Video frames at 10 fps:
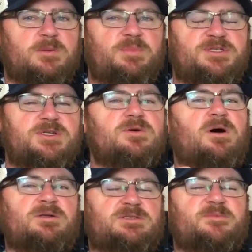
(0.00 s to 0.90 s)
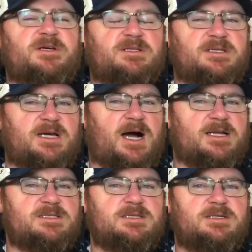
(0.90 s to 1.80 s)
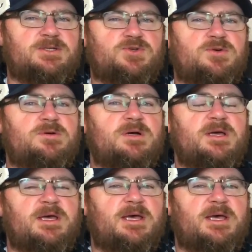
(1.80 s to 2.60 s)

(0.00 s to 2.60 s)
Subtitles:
but two, ultimately God is in control,